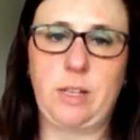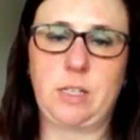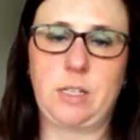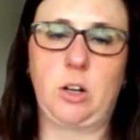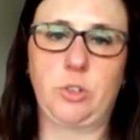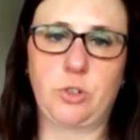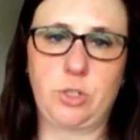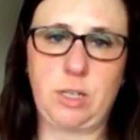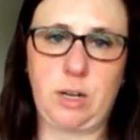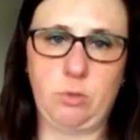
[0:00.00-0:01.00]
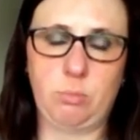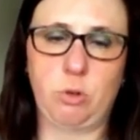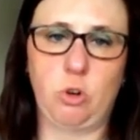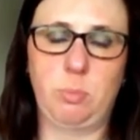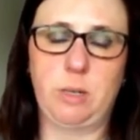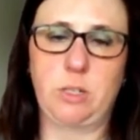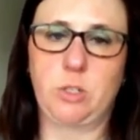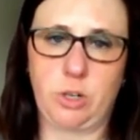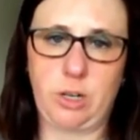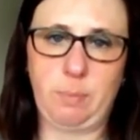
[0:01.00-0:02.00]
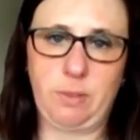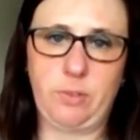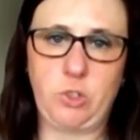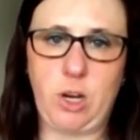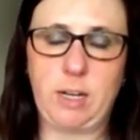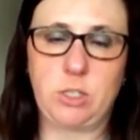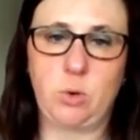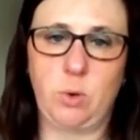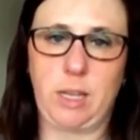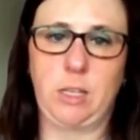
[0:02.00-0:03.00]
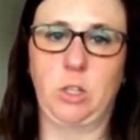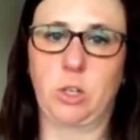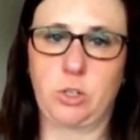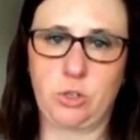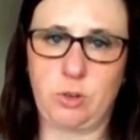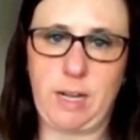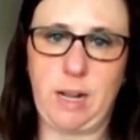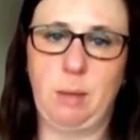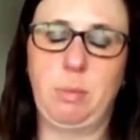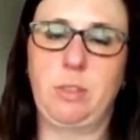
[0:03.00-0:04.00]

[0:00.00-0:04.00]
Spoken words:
that's an ultrasound probe inserted up the vagina so it can look straight up